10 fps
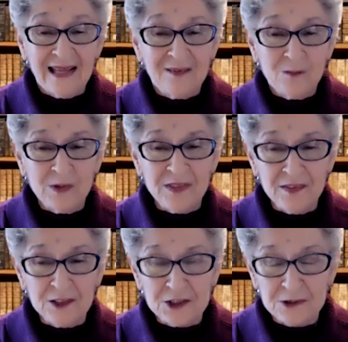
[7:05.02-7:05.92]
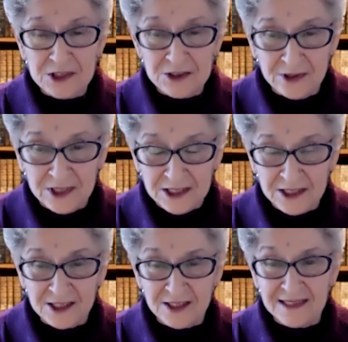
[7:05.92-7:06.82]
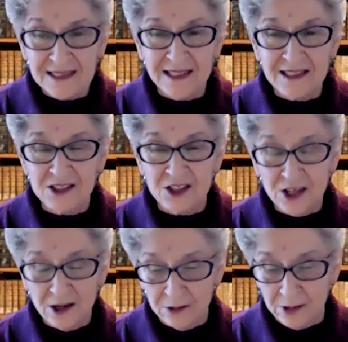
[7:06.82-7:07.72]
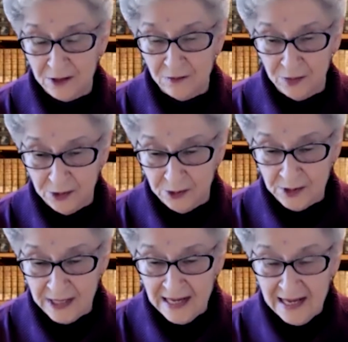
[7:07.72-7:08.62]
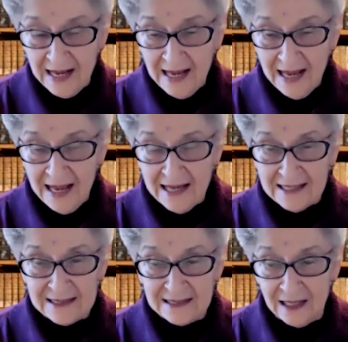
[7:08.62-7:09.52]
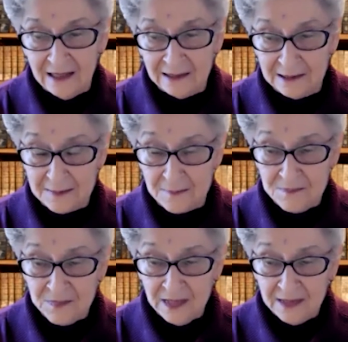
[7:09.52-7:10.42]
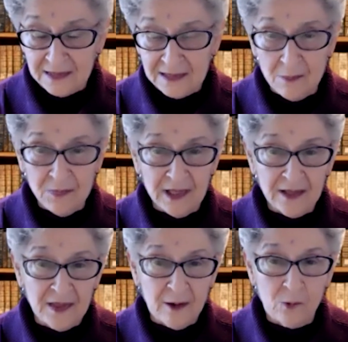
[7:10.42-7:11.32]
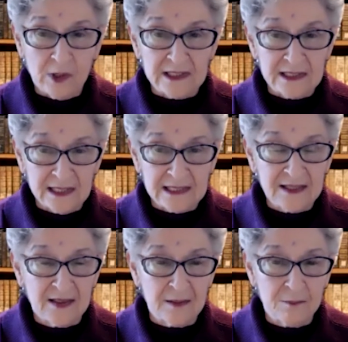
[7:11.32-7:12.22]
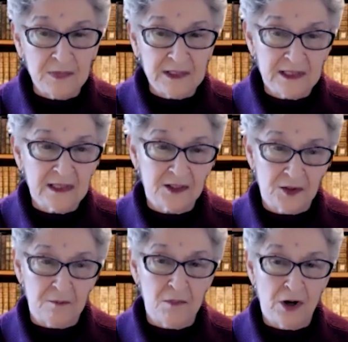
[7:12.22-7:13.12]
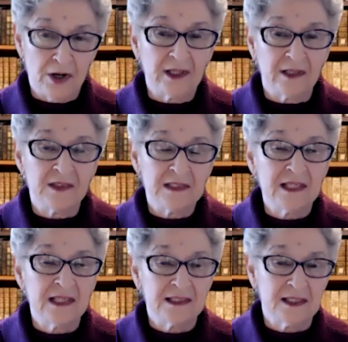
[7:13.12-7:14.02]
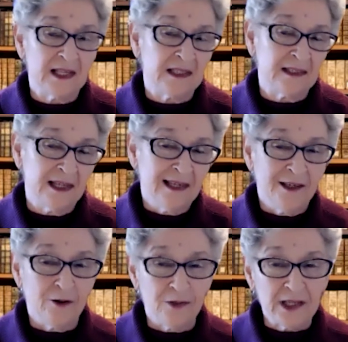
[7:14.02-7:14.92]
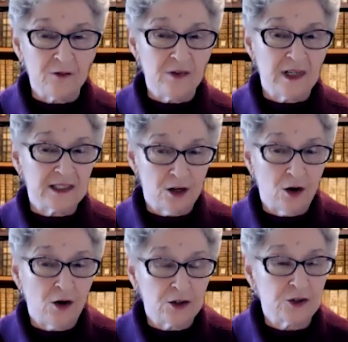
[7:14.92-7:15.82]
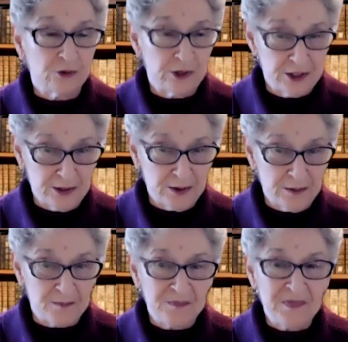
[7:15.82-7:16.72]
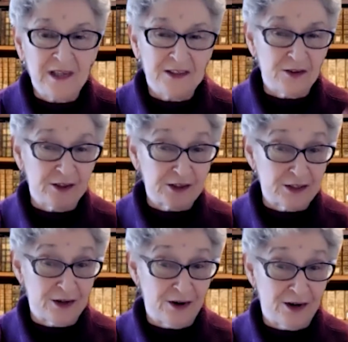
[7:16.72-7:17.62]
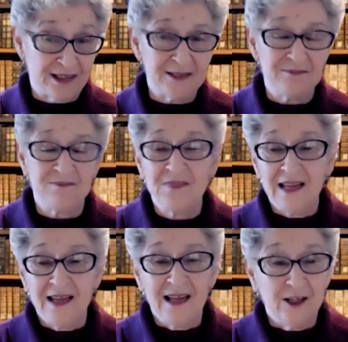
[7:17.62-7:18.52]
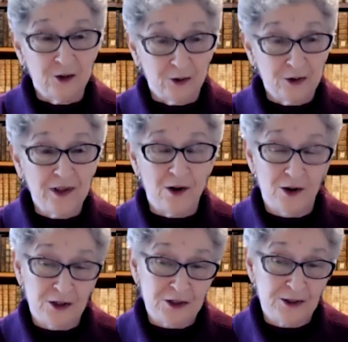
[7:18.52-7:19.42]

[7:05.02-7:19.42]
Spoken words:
Within the Jewish tradition, sin is generally viewed as something that one does that misses the mark, in the sense that you think of it as an archery term. So there's a target, and you're the archer,